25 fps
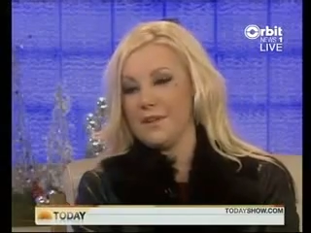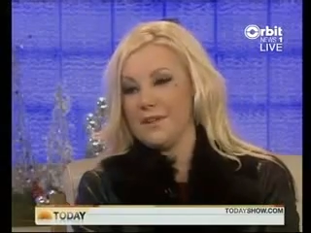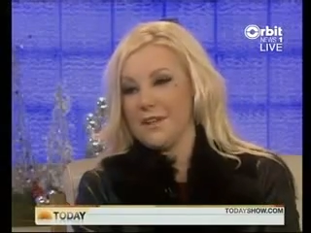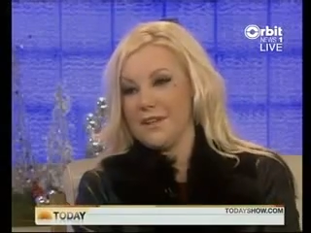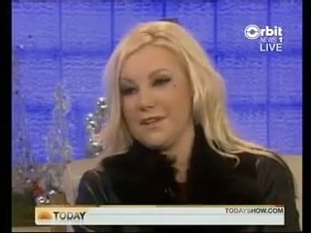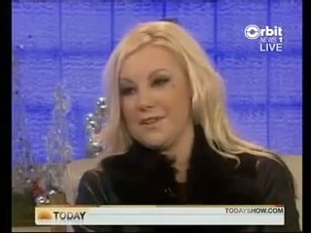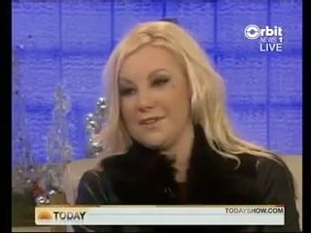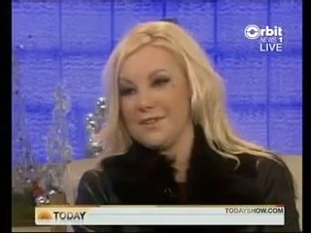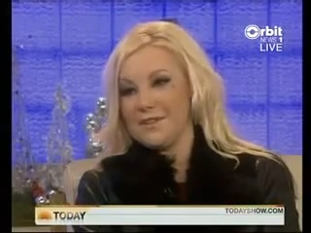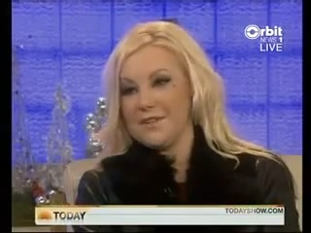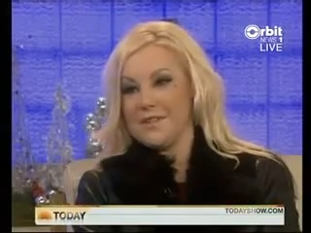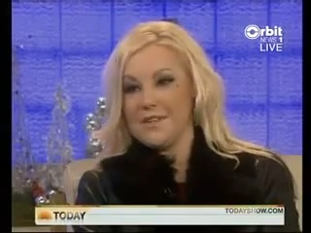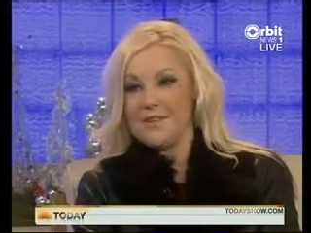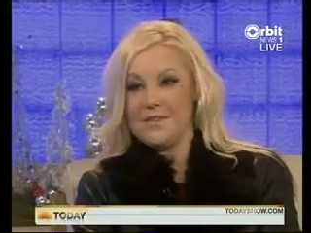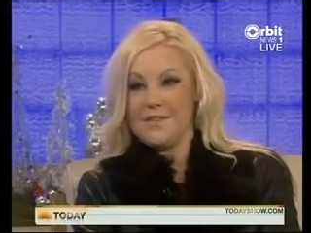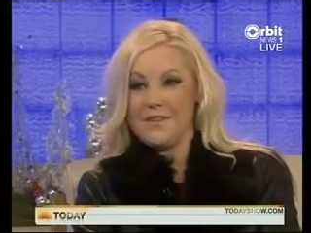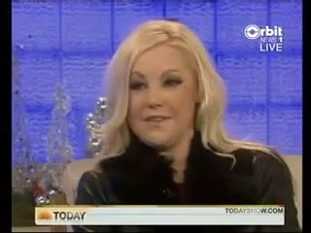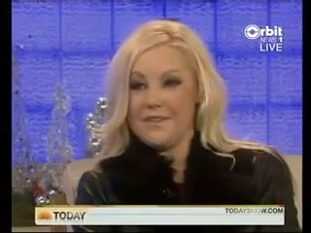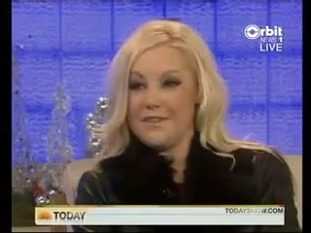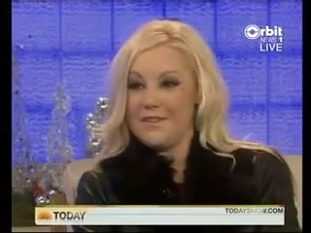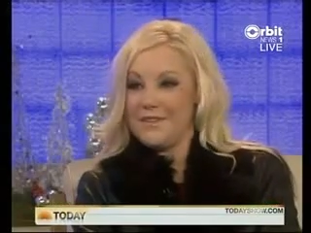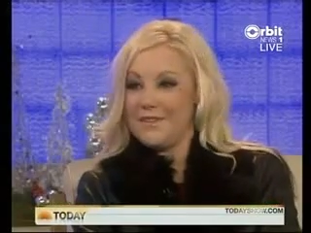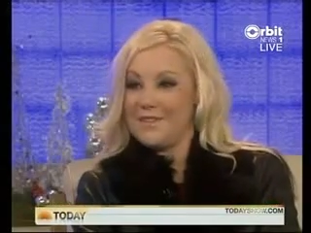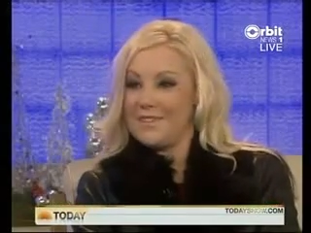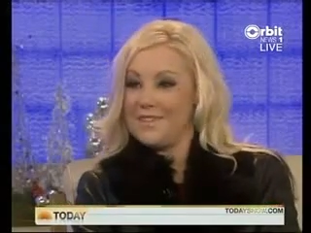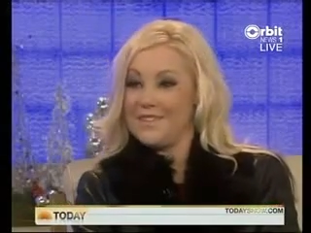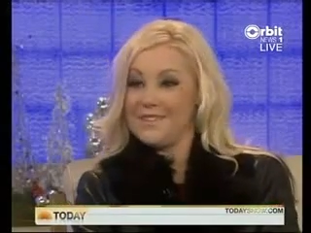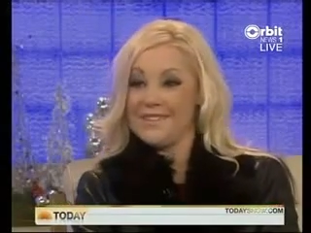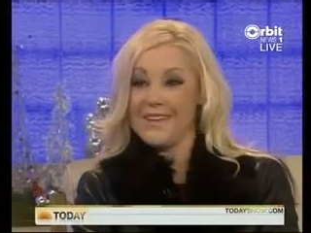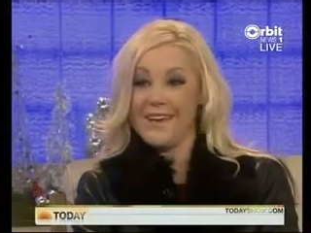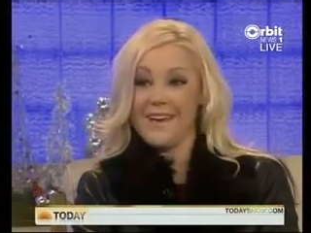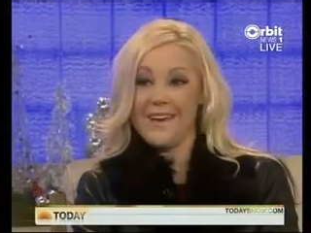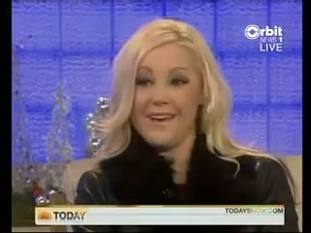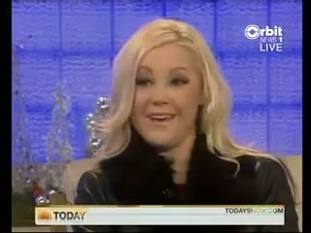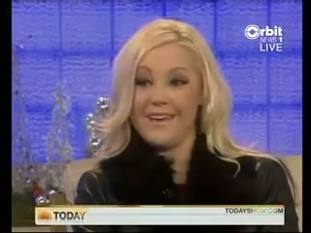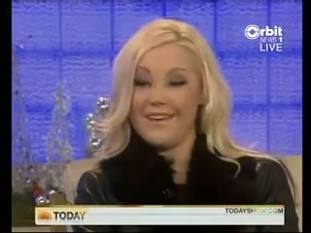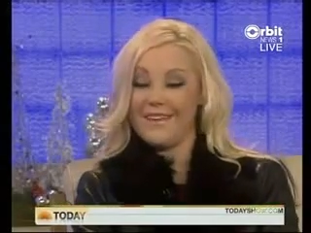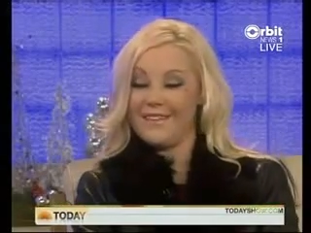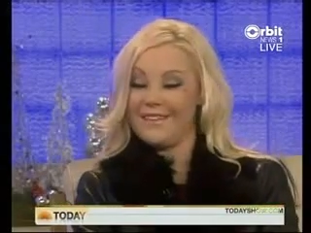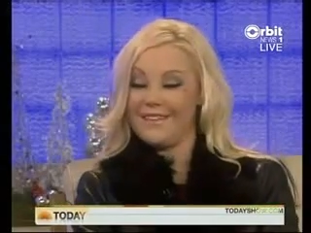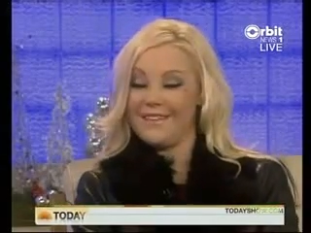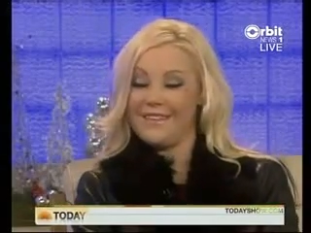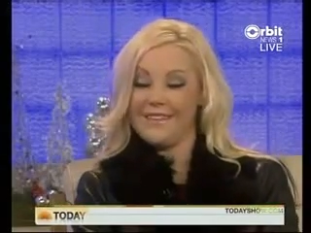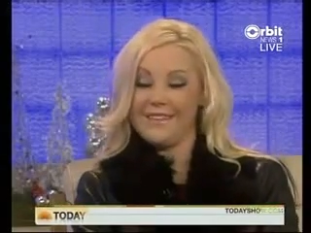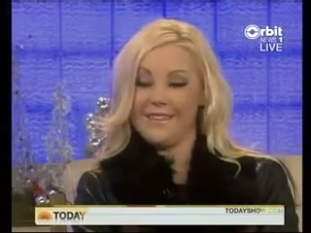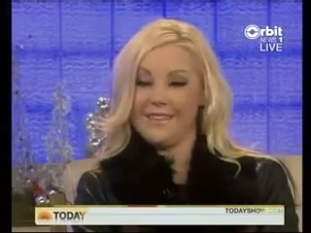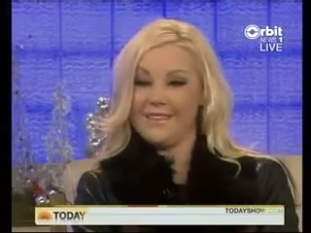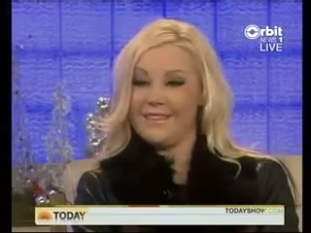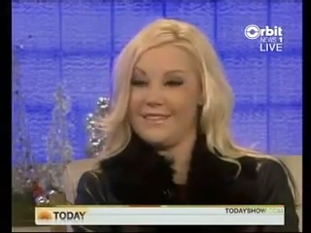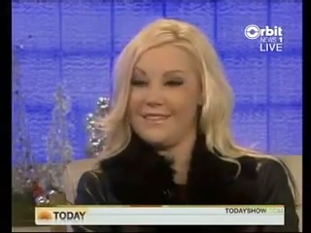come on national TV and just to say
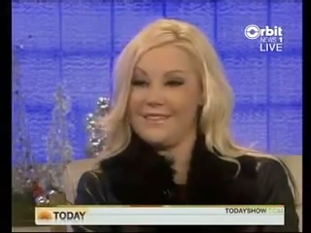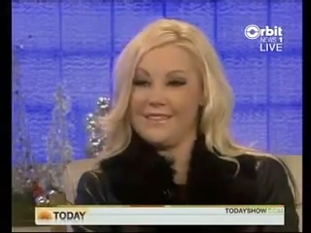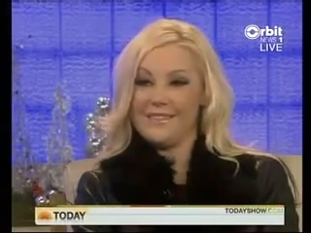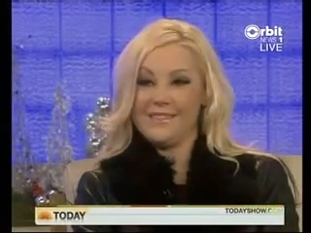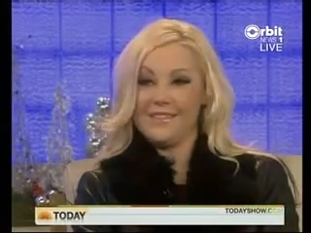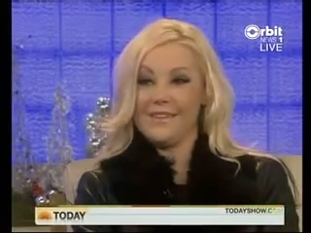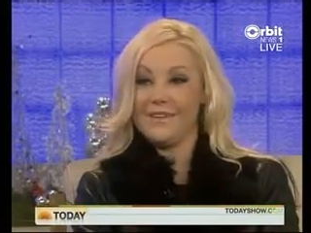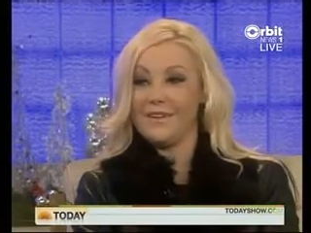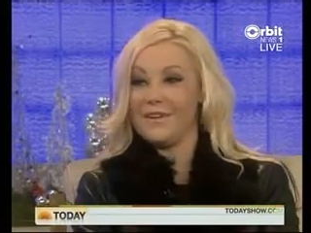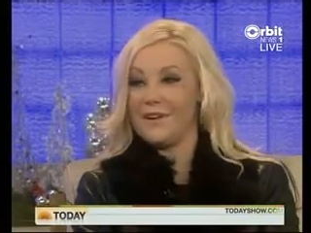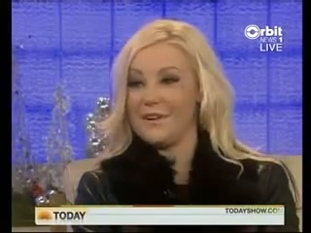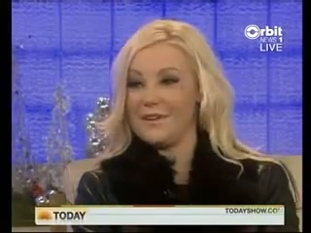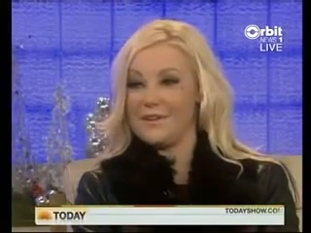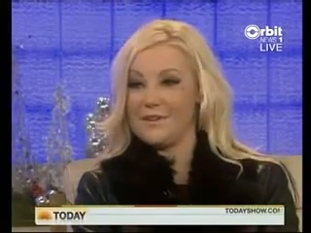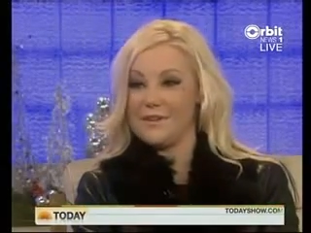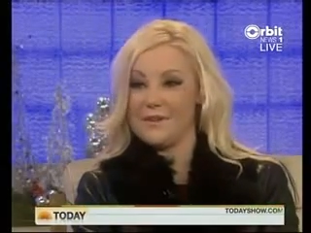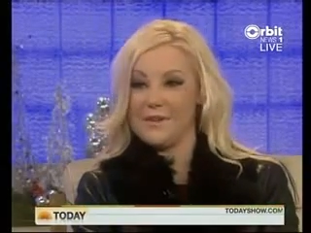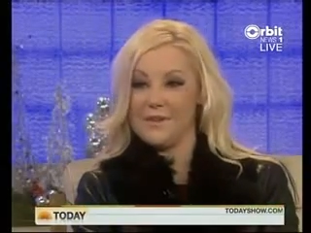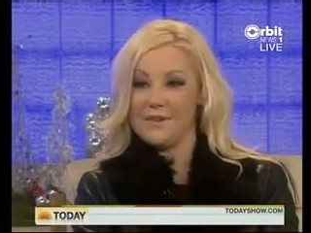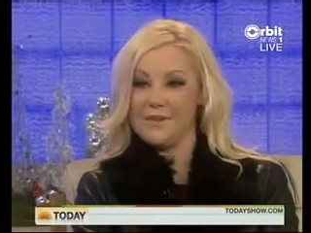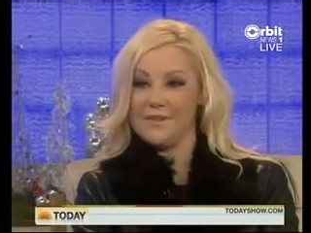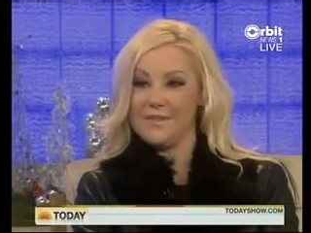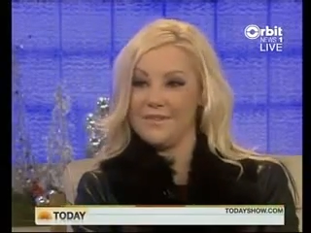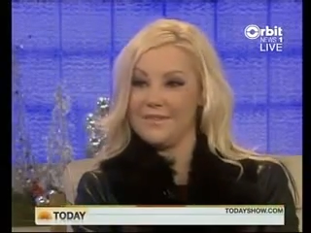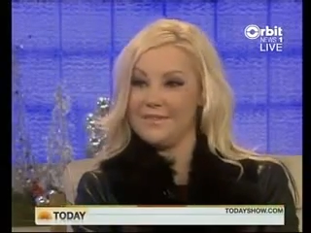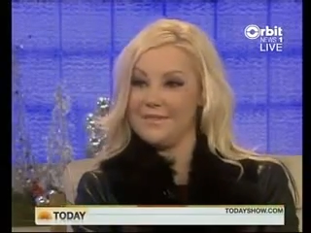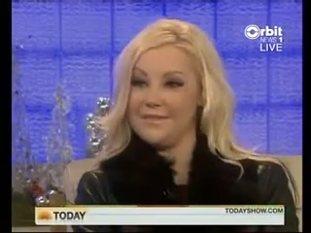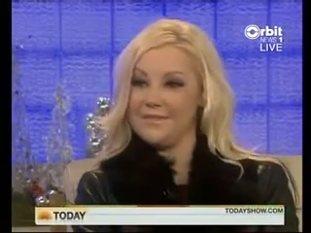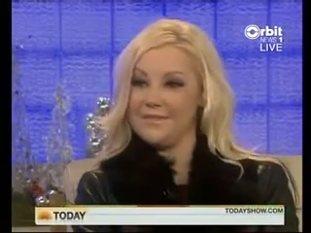that they're not true.